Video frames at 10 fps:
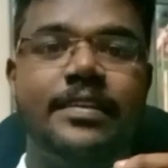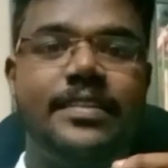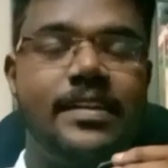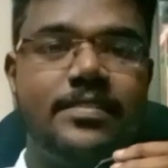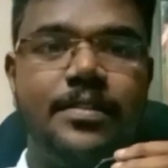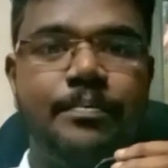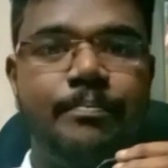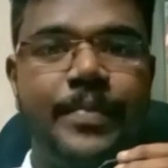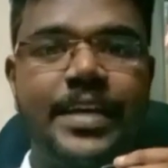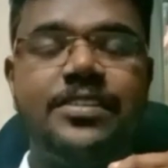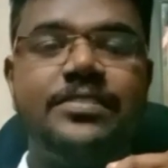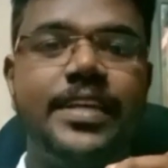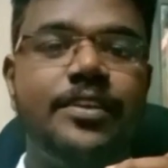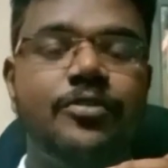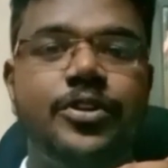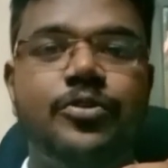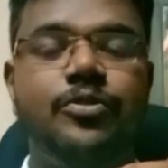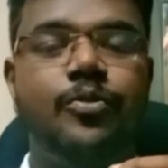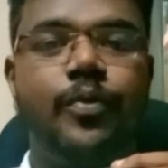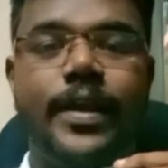That's the major thing you
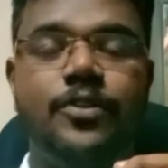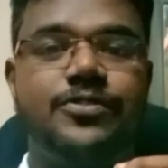do while you